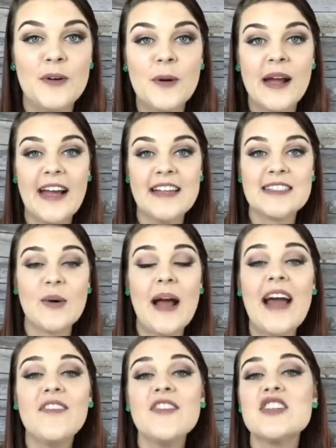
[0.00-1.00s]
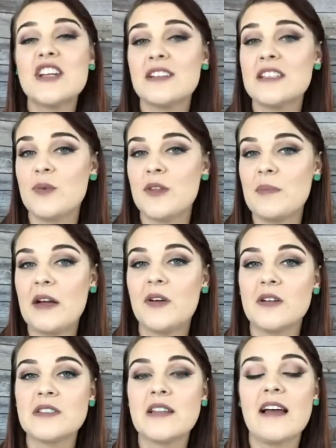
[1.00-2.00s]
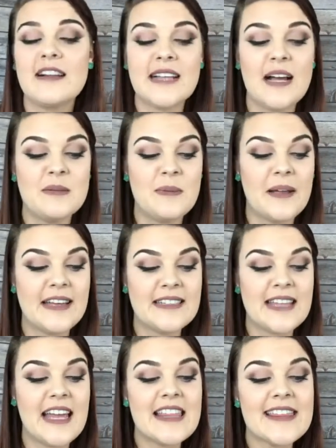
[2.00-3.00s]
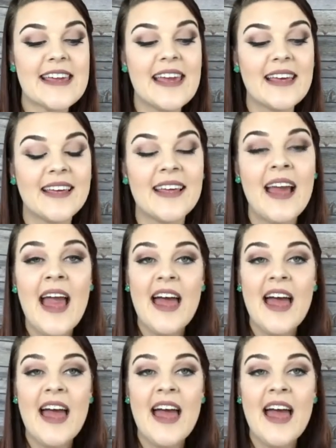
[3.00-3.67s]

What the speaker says: Okay, so I have to share this with my girls a lot of times because they think